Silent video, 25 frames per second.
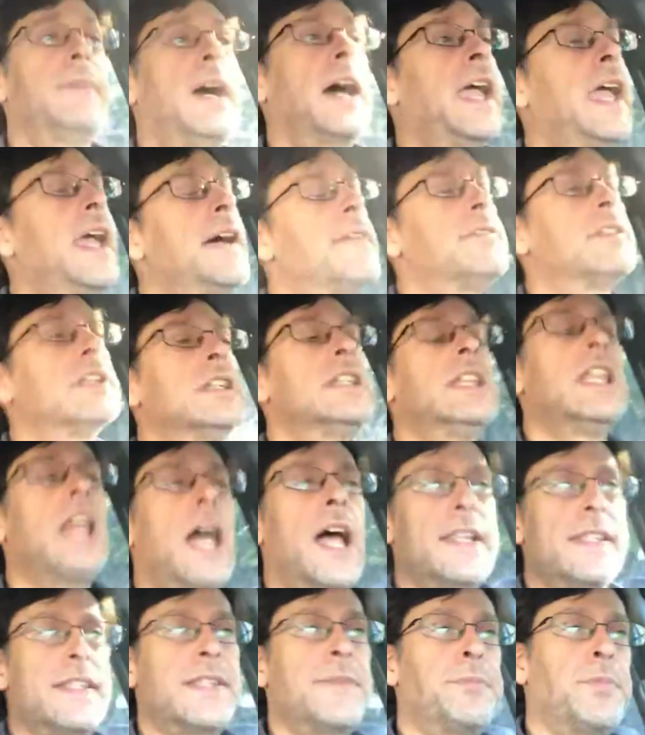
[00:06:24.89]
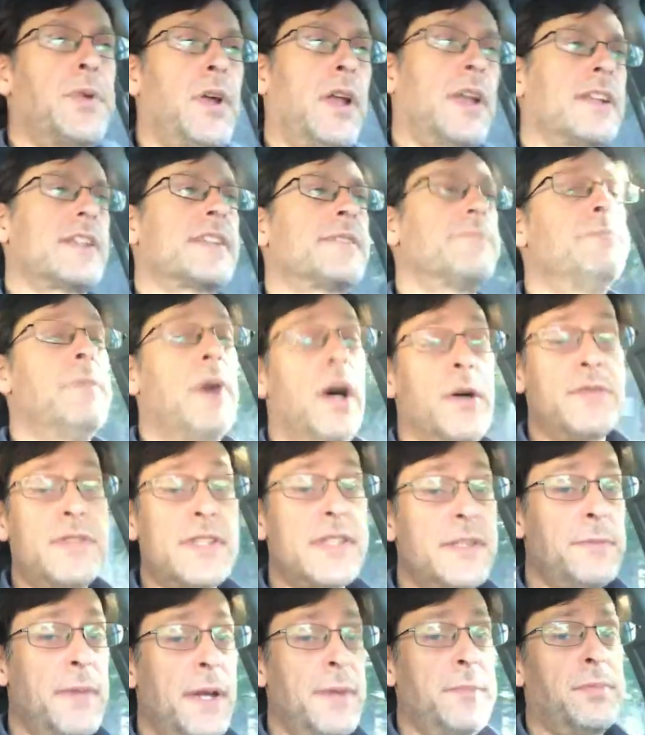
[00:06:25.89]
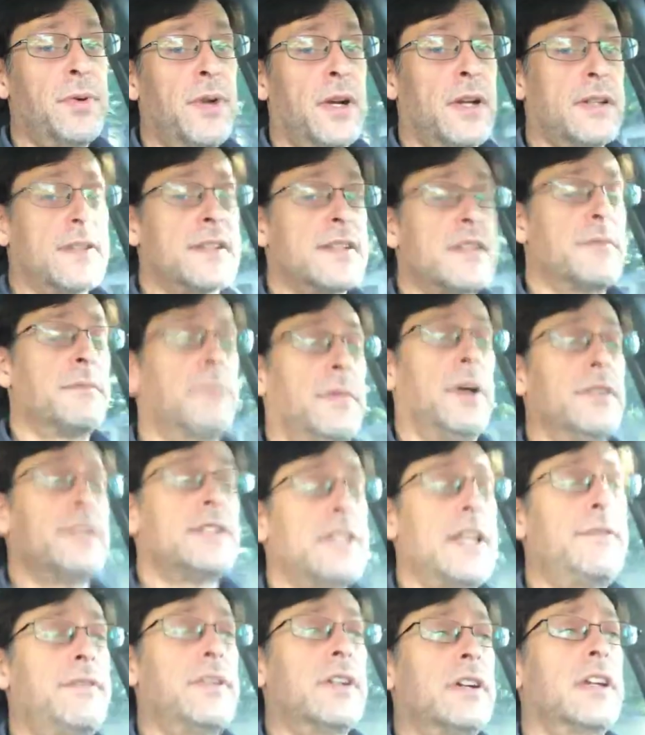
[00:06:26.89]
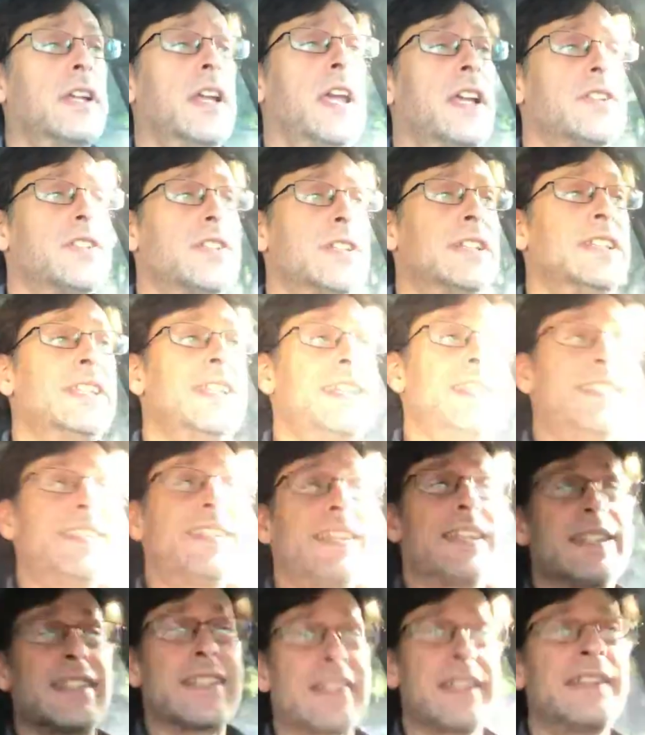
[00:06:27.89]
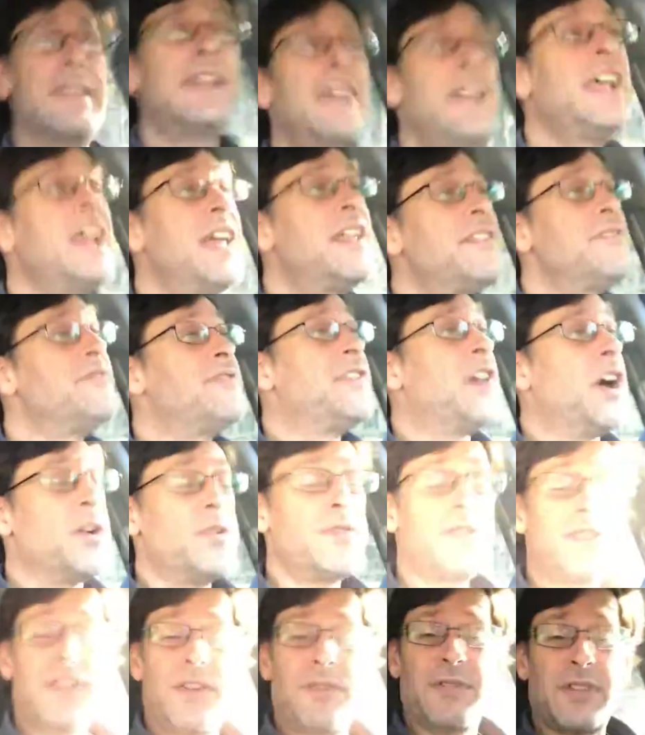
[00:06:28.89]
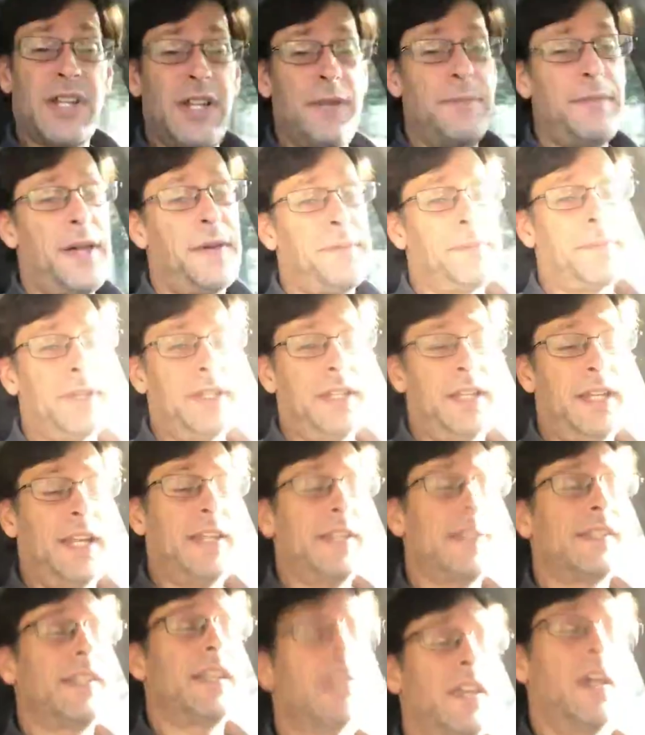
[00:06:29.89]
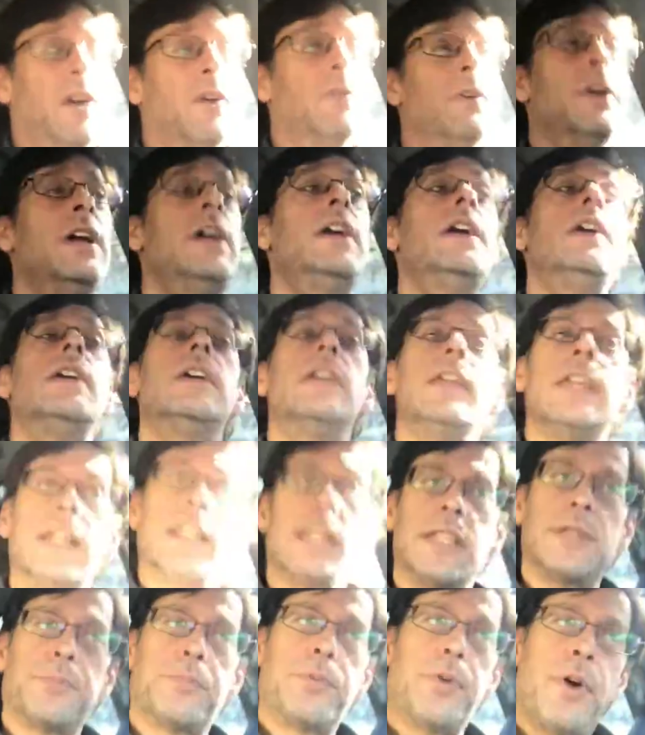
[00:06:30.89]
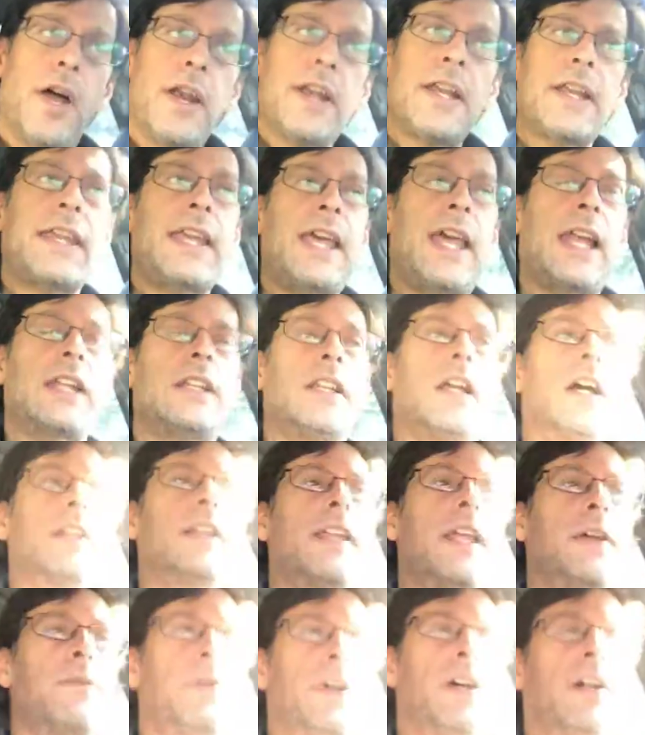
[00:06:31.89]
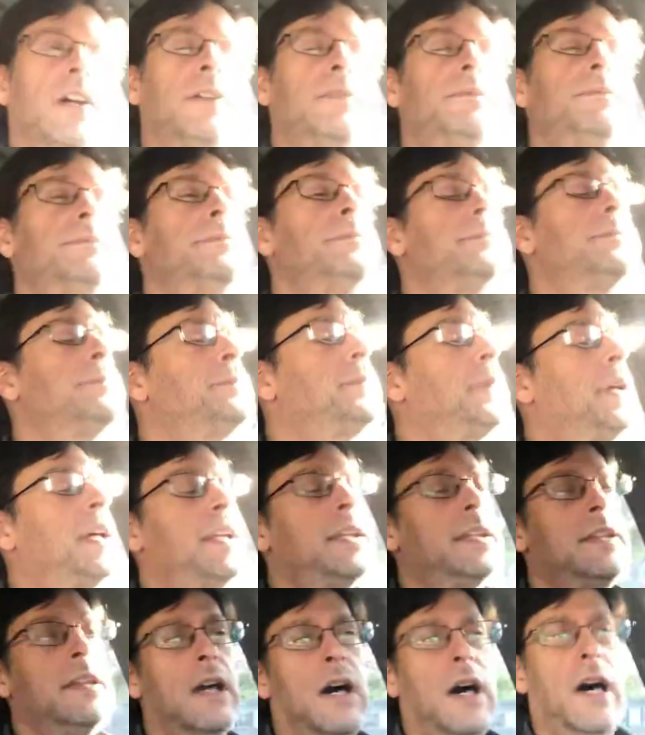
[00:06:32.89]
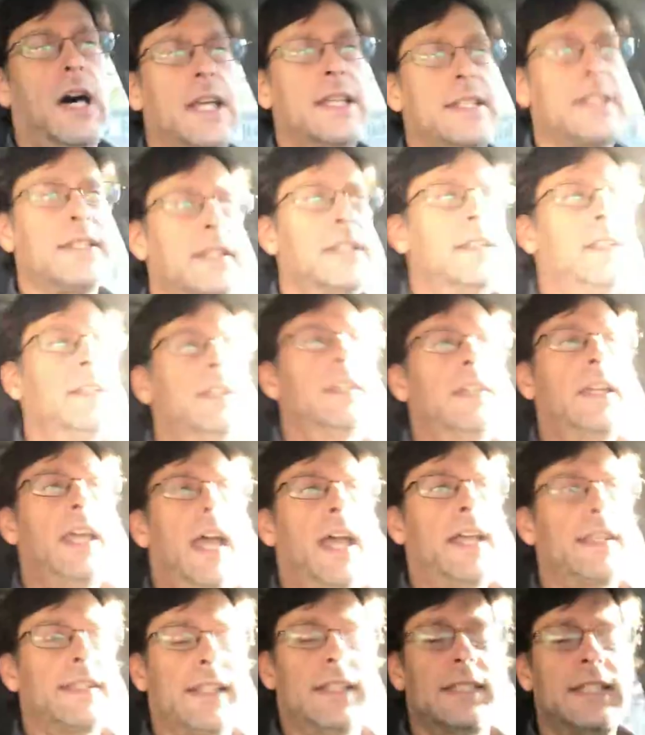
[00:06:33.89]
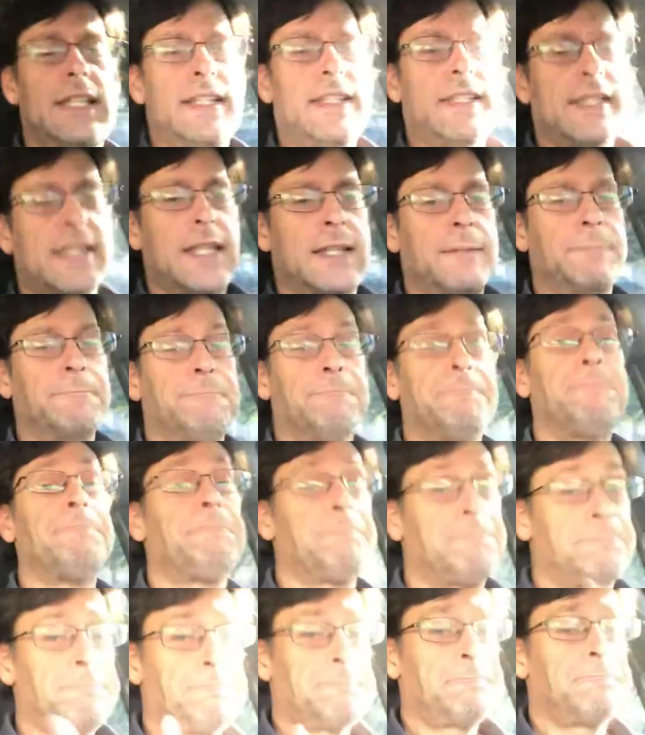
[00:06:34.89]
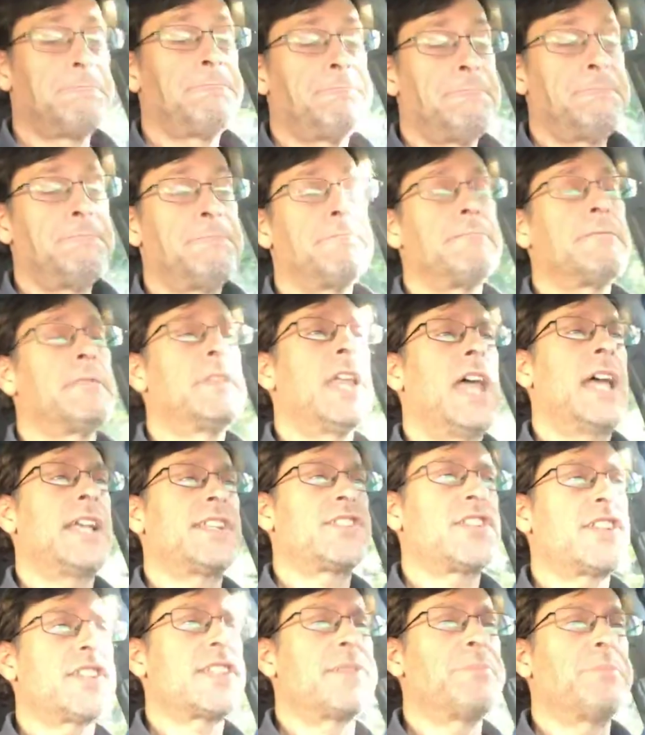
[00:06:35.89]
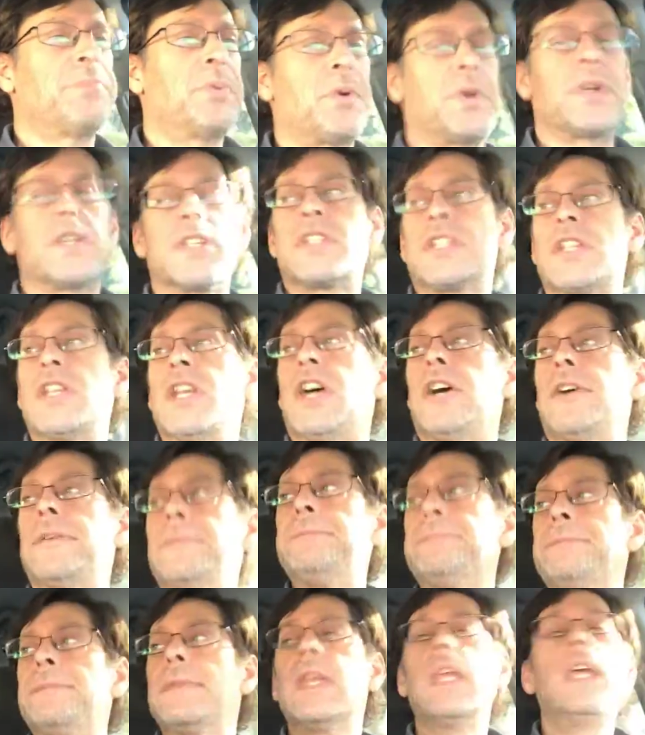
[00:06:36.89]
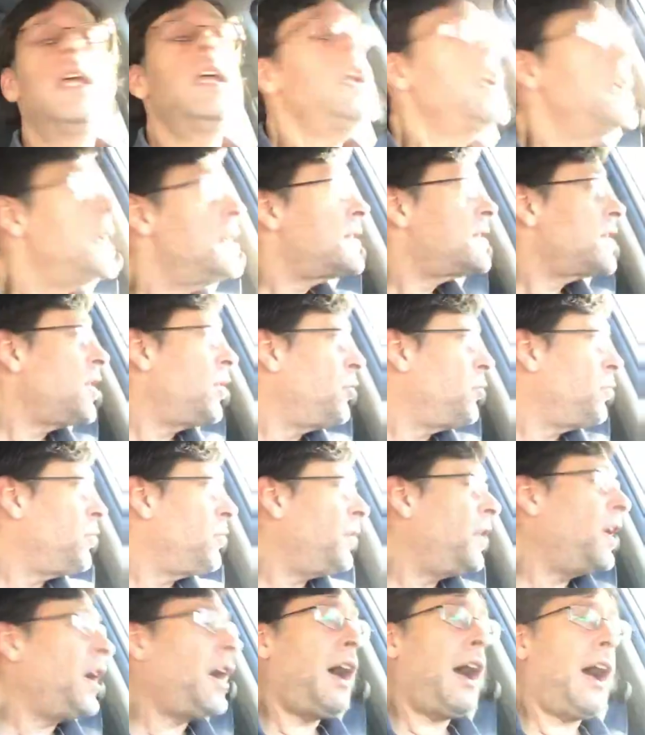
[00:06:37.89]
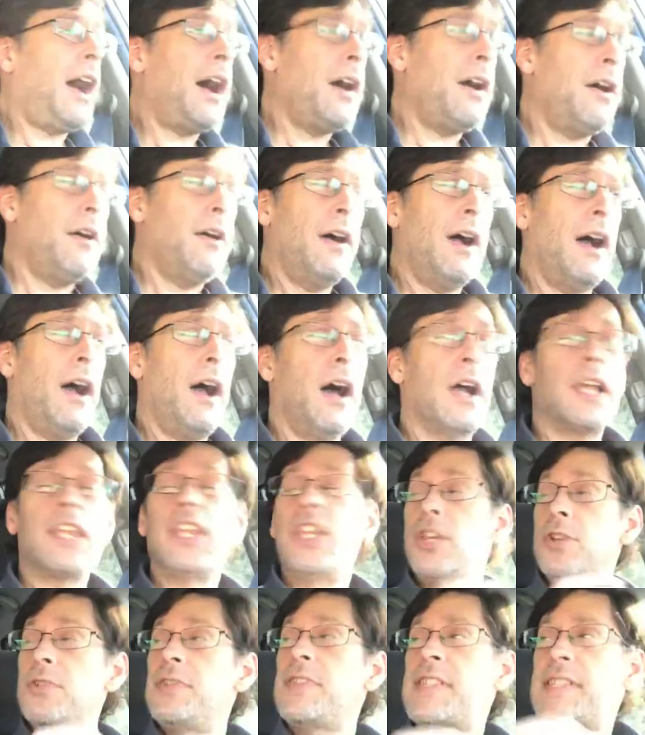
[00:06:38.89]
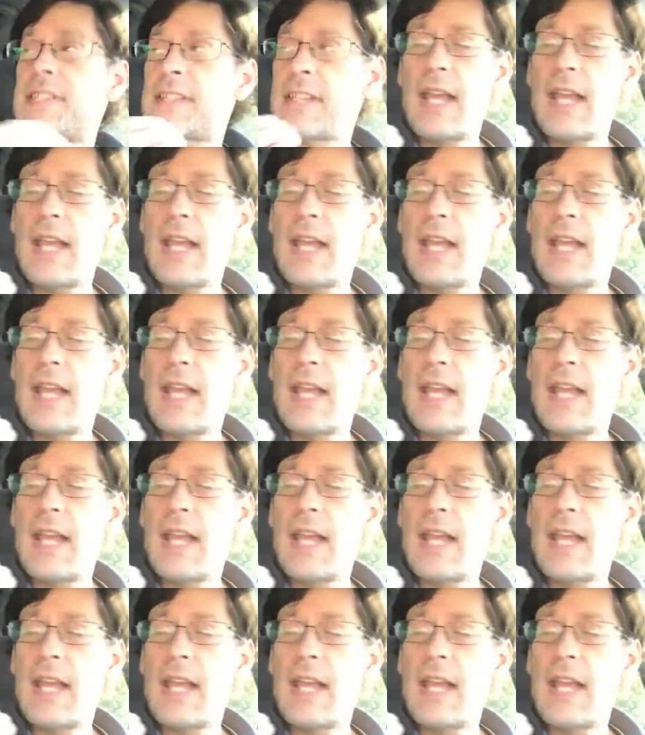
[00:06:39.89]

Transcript: I have lots of products. Most of my products are multi-variation listings. Those don't come up in SEO. In the product catalog they will, but not as a listing. That's just important to know. So a use,